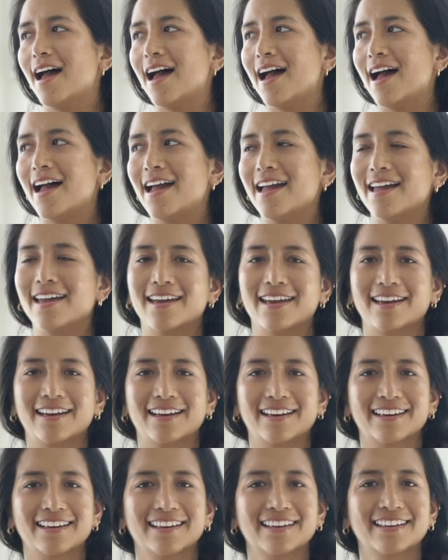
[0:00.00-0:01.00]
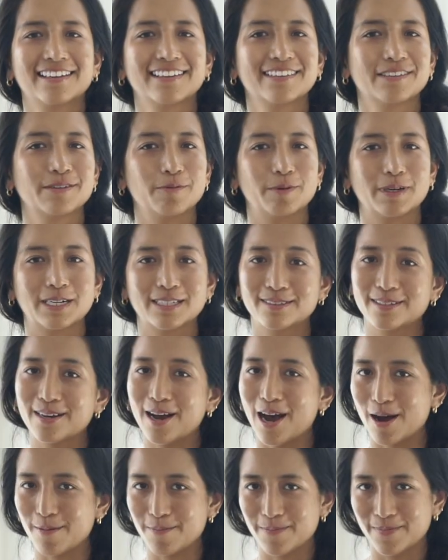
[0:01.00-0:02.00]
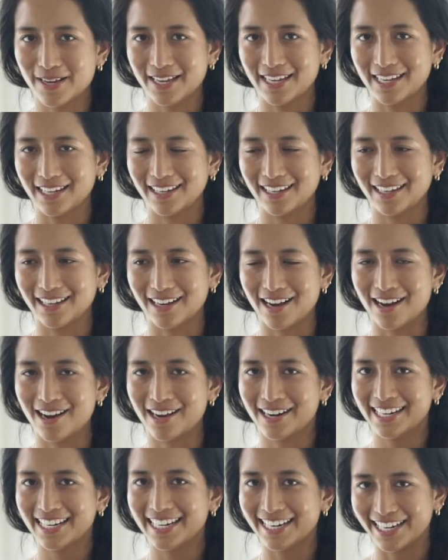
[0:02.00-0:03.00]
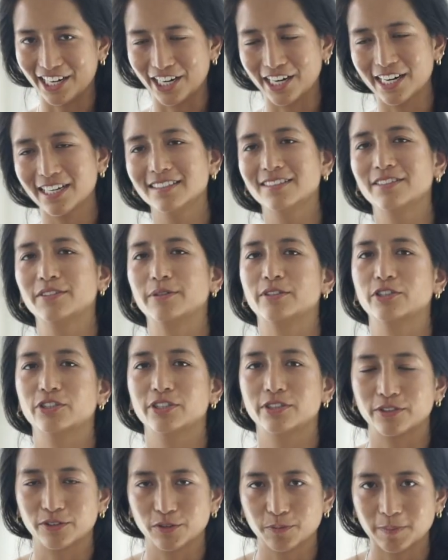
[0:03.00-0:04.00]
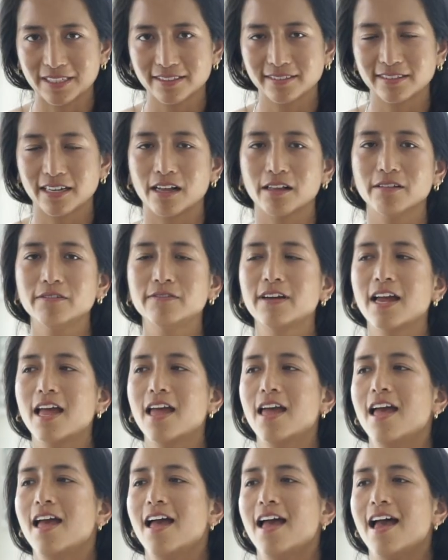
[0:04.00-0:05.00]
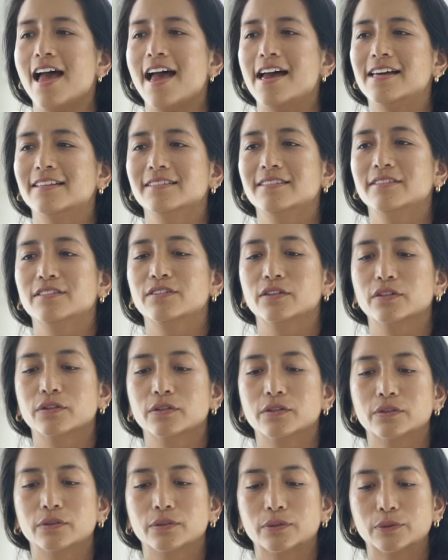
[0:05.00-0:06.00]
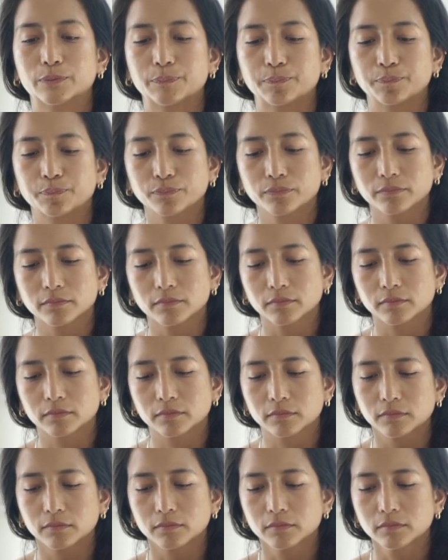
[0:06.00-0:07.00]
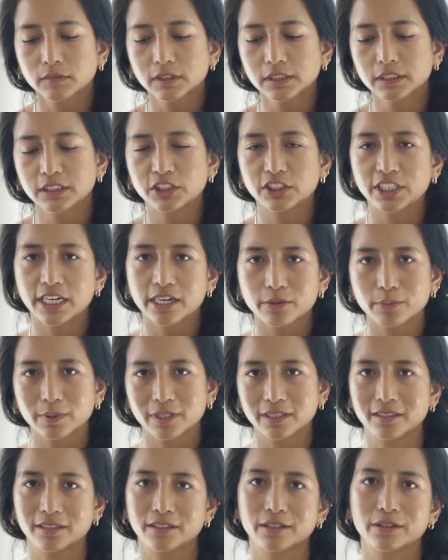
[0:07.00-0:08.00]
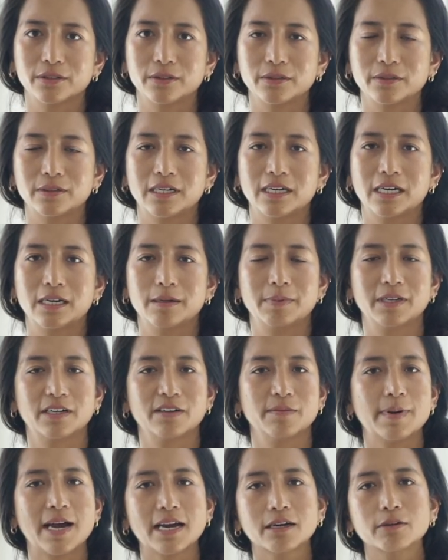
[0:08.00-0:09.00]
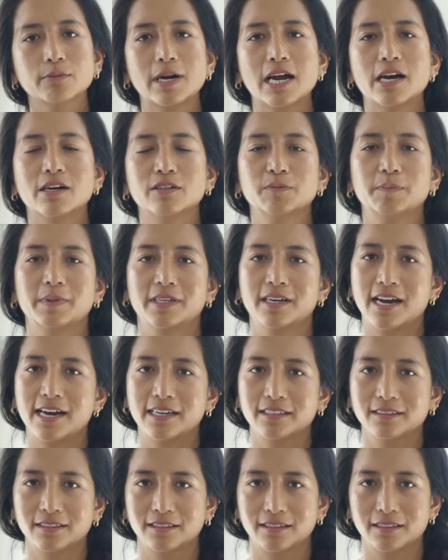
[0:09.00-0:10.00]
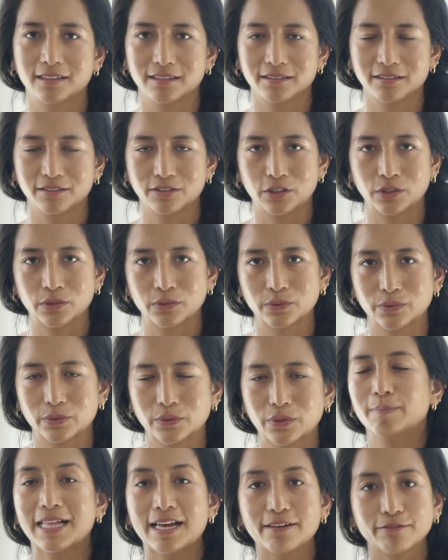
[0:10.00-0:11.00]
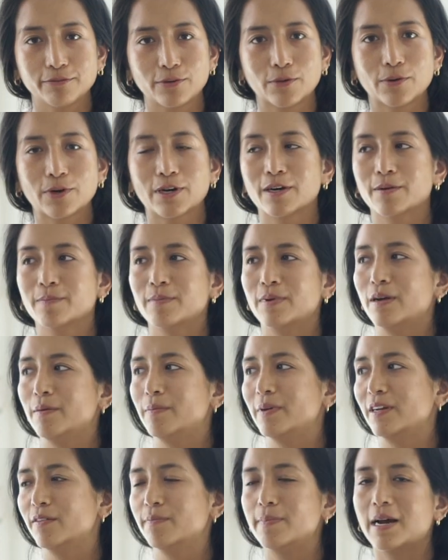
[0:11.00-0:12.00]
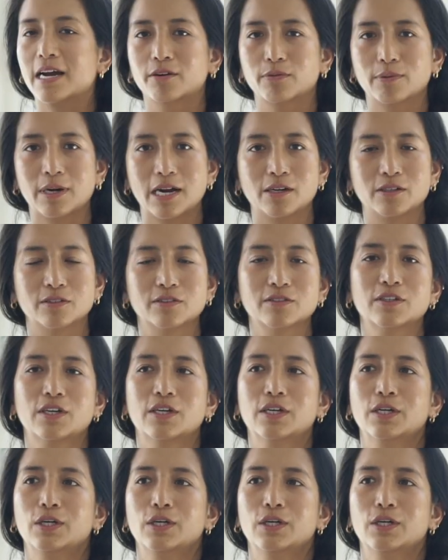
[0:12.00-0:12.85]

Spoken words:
I wanted to hop on here to introduce myself and to share with you a bit of background behind this new platform, a bit of background